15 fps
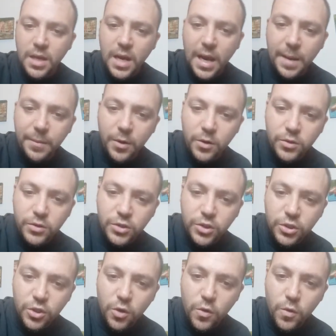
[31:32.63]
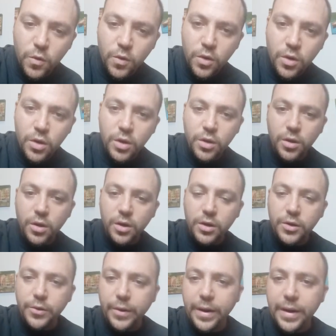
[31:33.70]
I'm not so
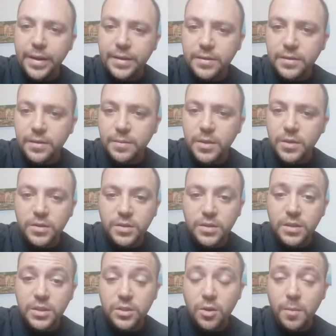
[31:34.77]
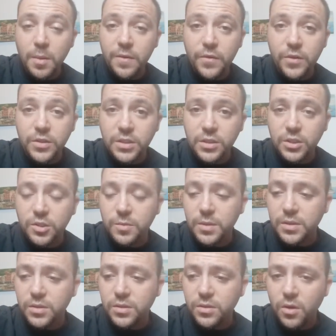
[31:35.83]
great, because this is not my first
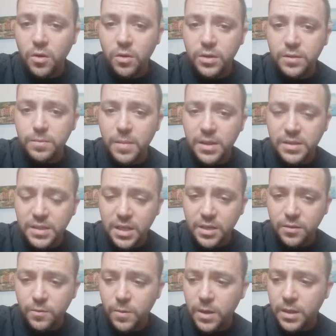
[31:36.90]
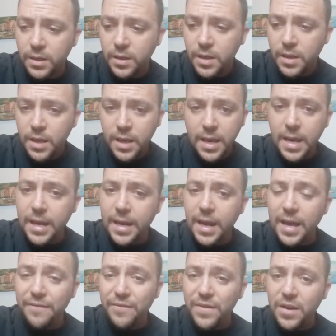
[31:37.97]
instrument, only my second one, and
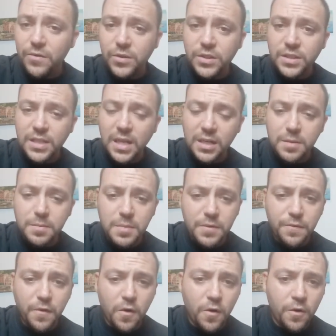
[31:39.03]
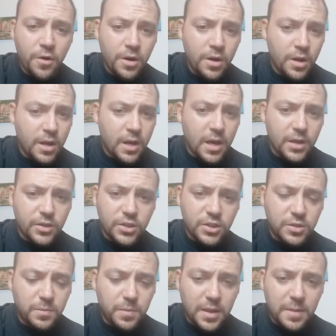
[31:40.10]
I've never studied before. I
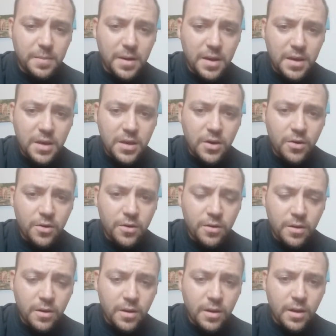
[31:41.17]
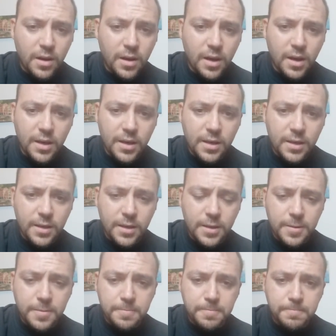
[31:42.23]
just play by ear.
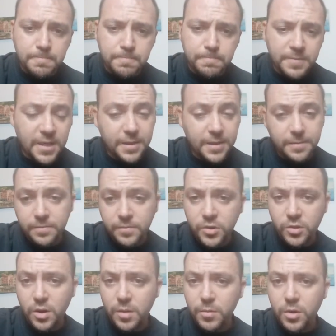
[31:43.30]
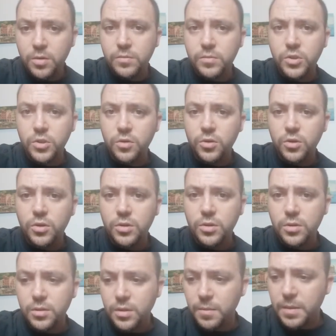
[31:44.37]
Yeah, so I'm not so good.
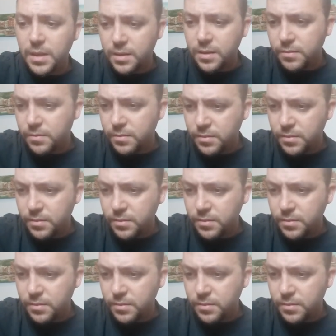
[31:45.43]
I mean,